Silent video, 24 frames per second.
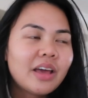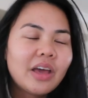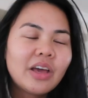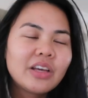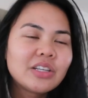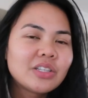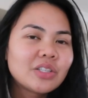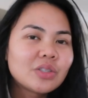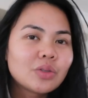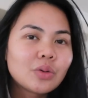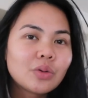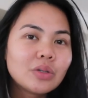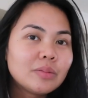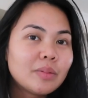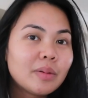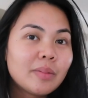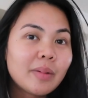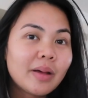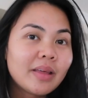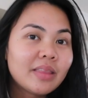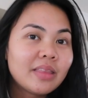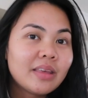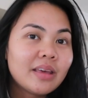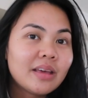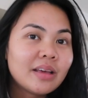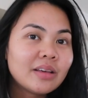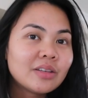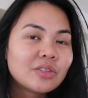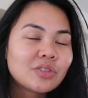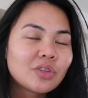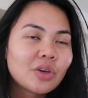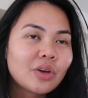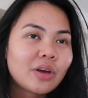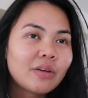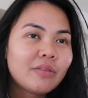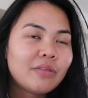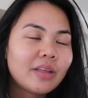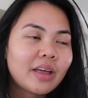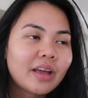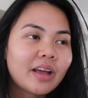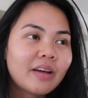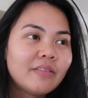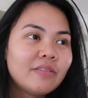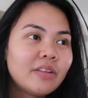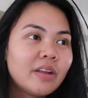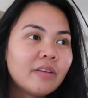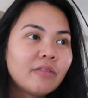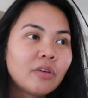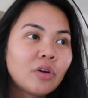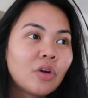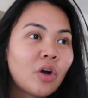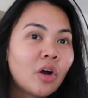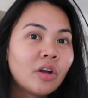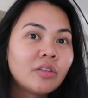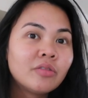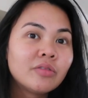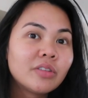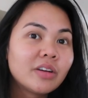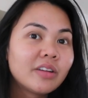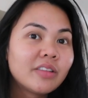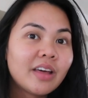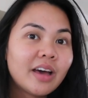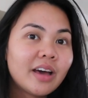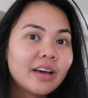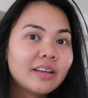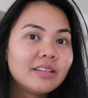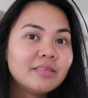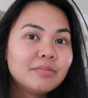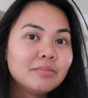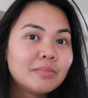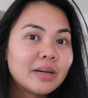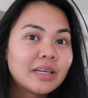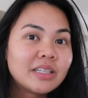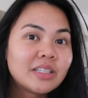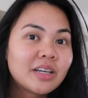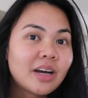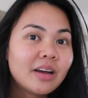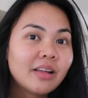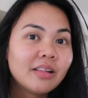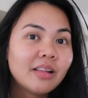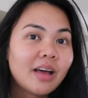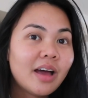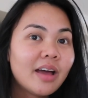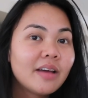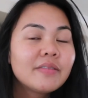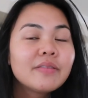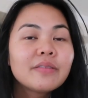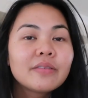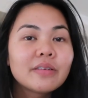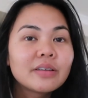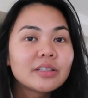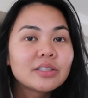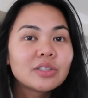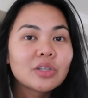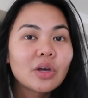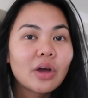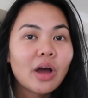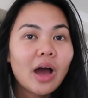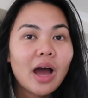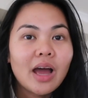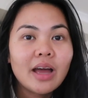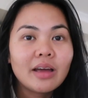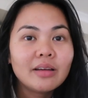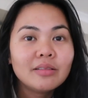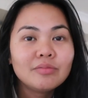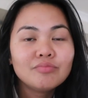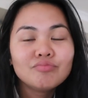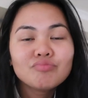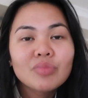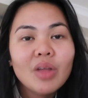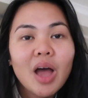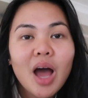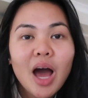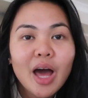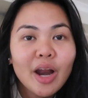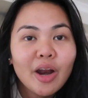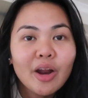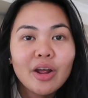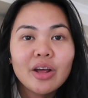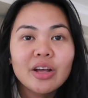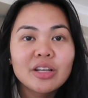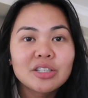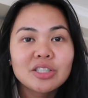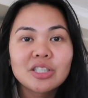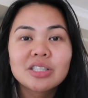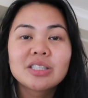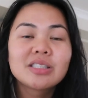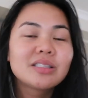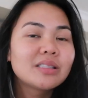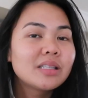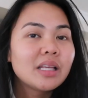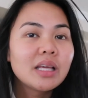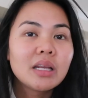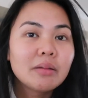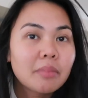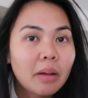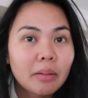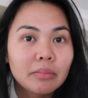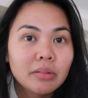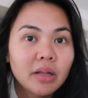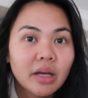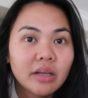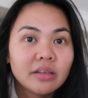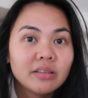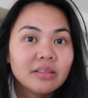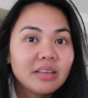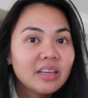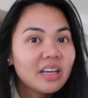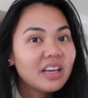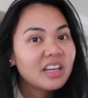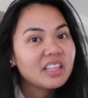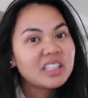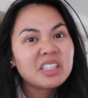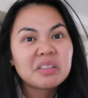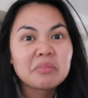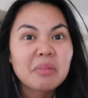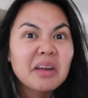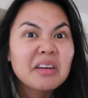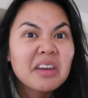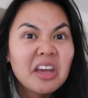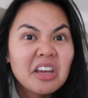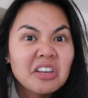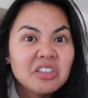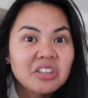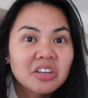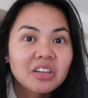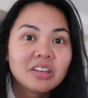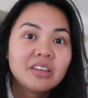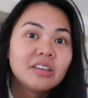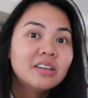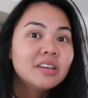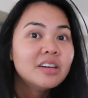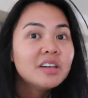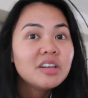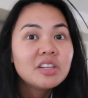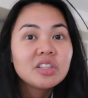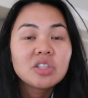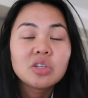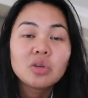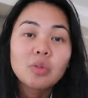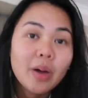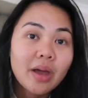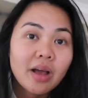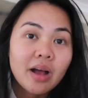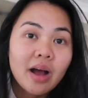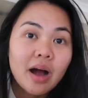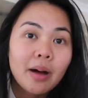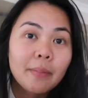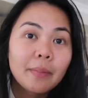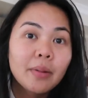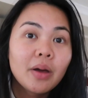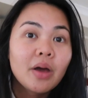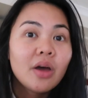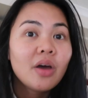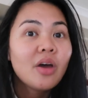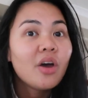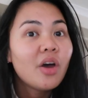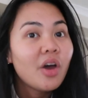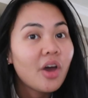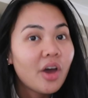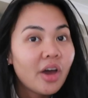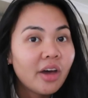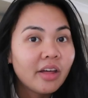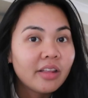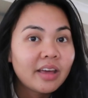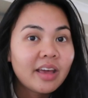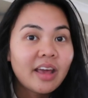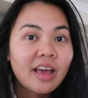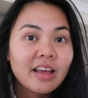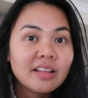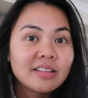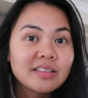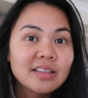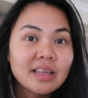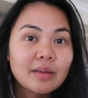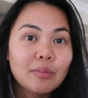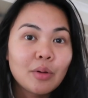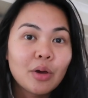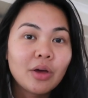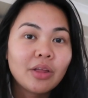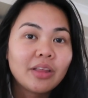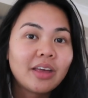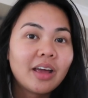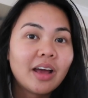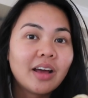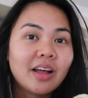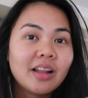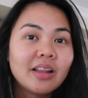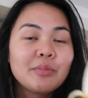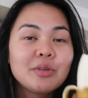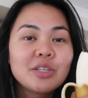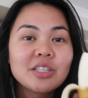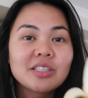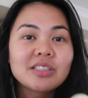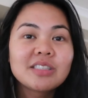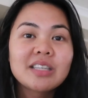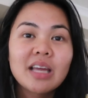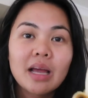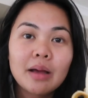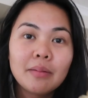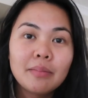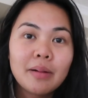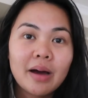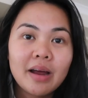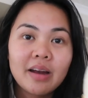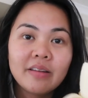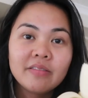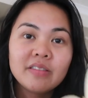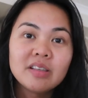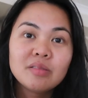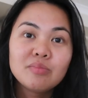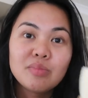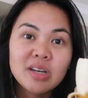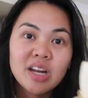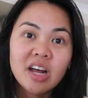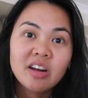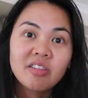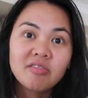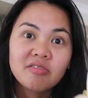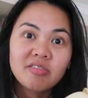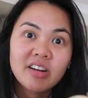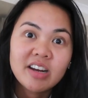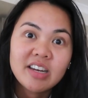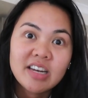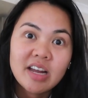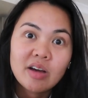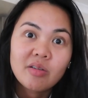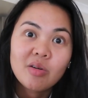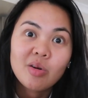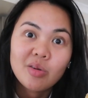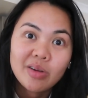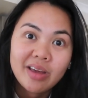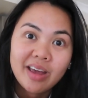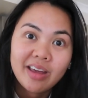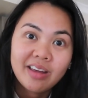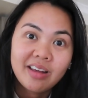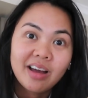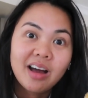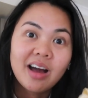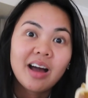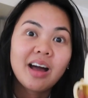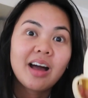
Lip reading: It's just always been my thing. So I feel like I've never gotten rid of that my entire life. So I don't know, it's just in my blood. It's my nature to wake up early and sleep early. Let me just take a bite of this banana right now, okay?